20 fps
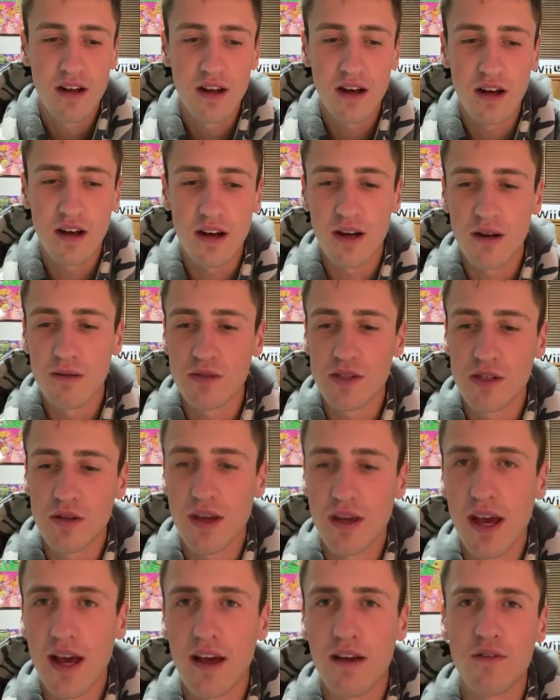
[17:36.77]
Um, so
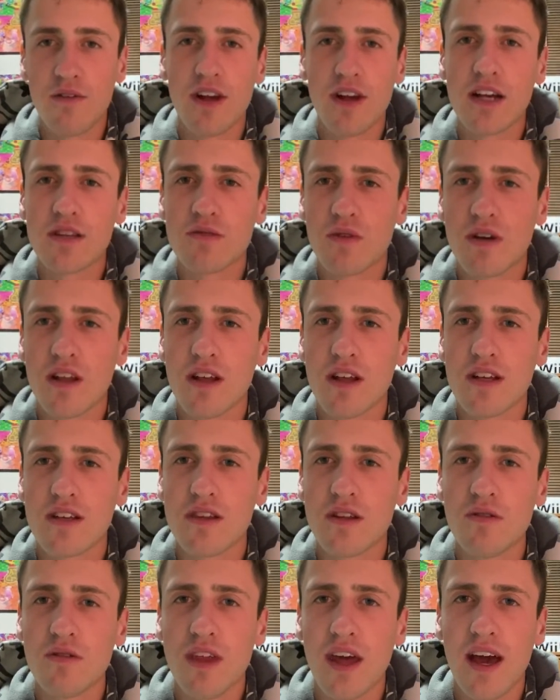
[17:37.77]
yeah, if you guys want to like
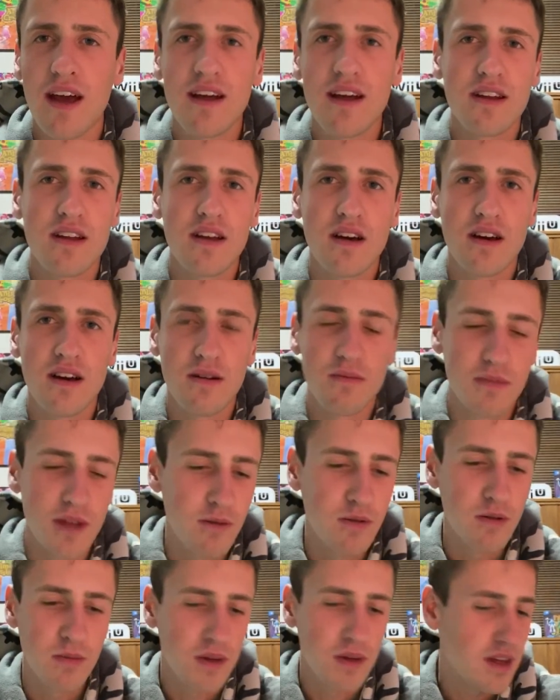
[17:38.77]
do that, um, that
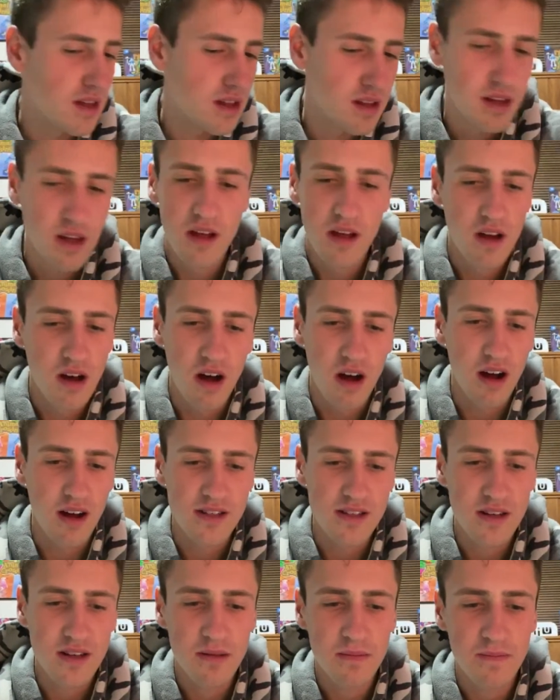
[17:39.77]
would be
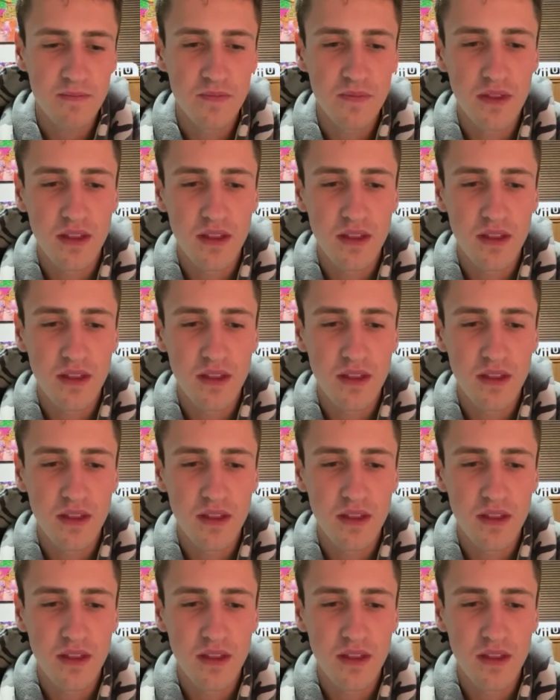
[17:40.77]
awesome.